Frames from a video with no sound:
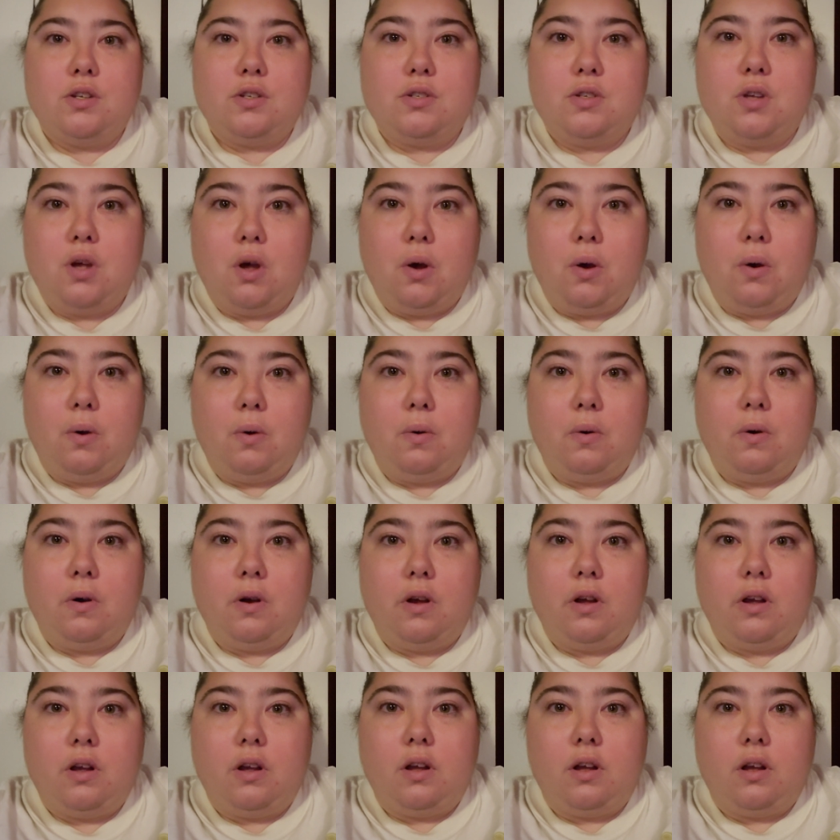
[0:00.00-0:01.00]
So,
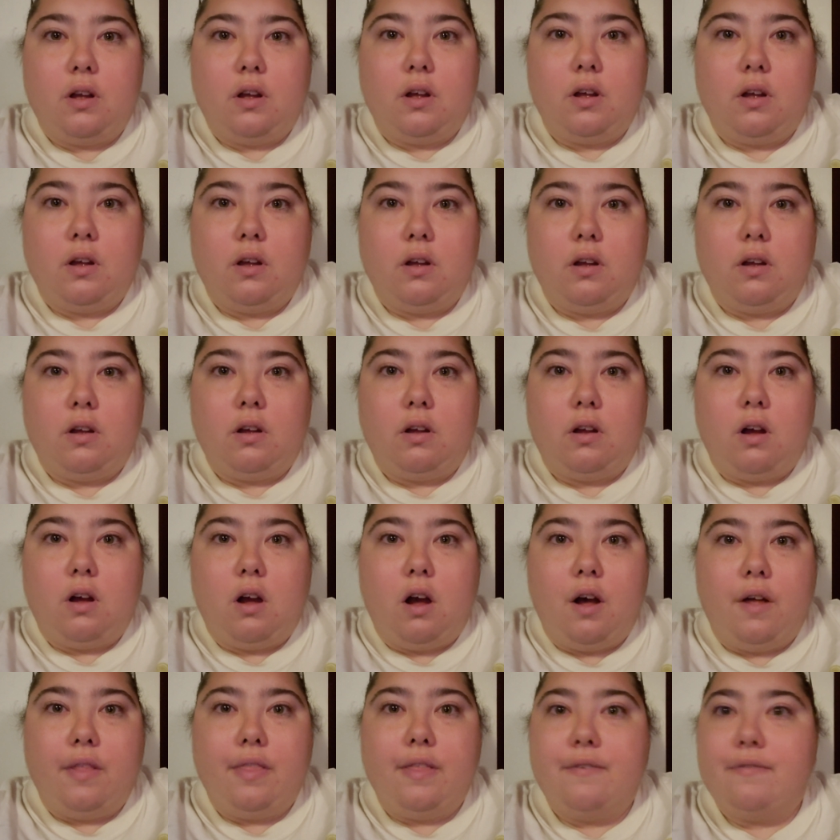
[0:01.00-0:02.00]

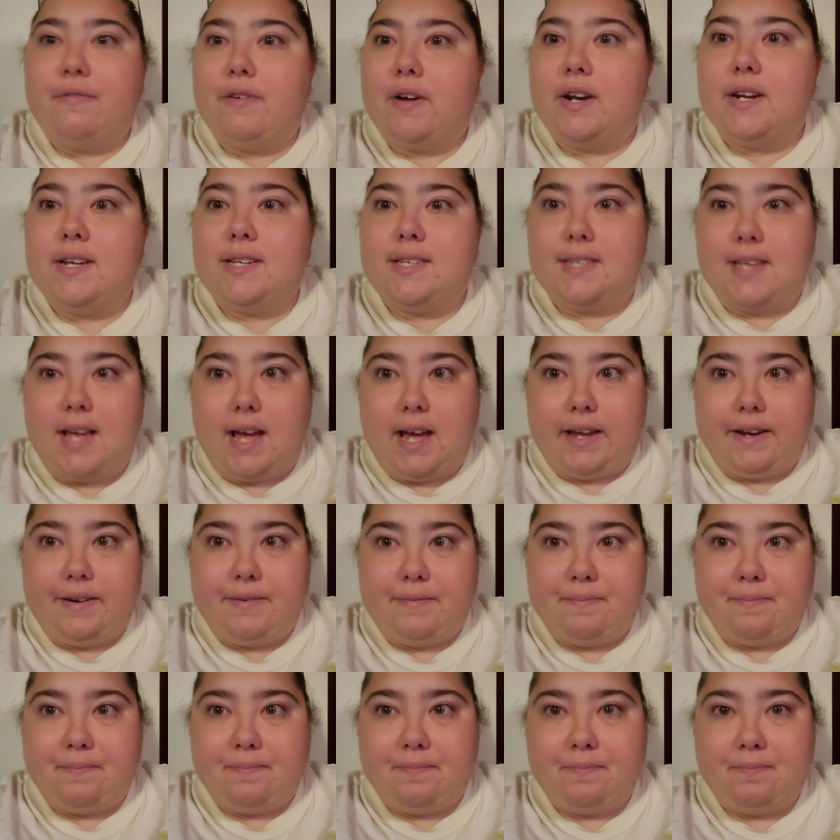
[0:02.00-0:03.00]
all the fun
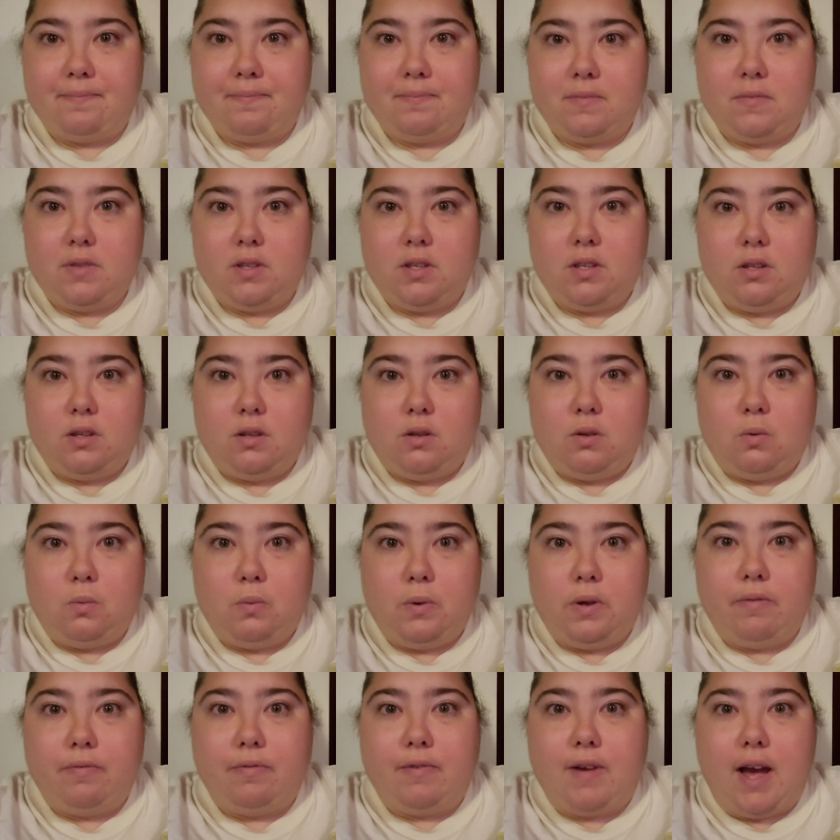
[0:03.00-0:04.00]
aside,
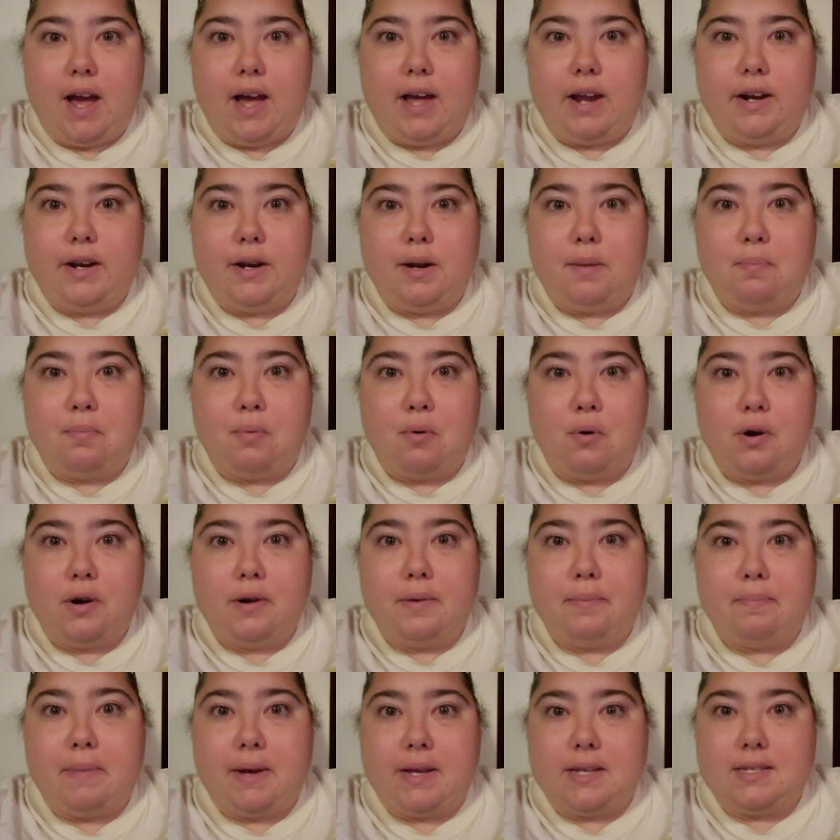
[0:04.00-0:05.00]
we've got an
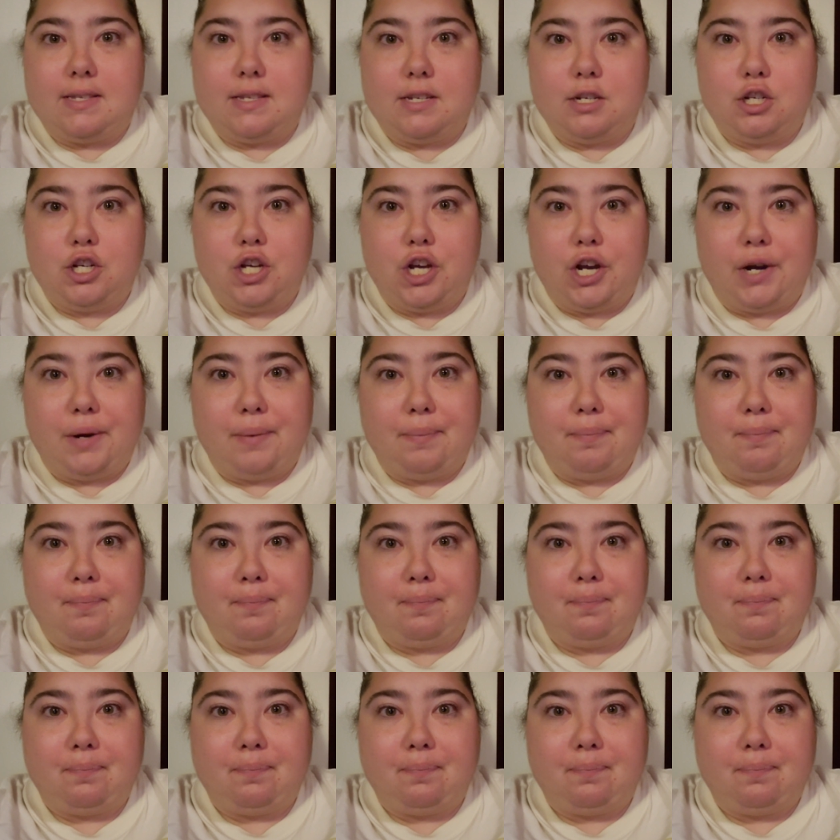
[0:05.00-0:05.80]
important message here.